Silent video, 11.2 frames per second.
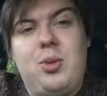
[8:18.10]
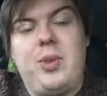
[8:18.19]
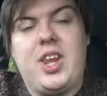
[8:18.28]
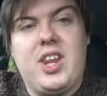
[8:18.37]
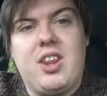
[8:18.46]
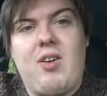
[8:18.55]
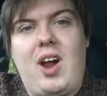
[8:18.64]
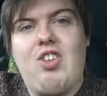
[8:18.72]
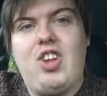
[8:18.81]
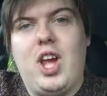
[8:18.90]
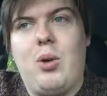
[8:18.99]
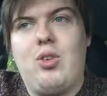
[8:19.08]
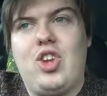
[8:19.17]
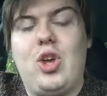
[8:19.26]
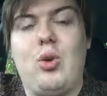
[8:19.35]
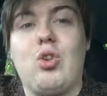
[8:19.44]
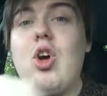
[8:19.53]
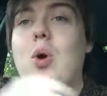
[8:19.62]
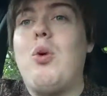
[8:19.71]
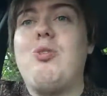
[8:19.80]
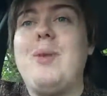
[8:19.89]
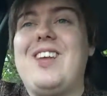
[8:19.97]
something that they're actually going to use,
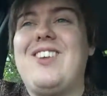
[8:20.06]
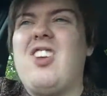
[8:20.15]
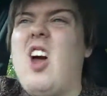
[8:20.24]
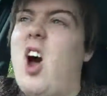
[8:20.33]
which makes this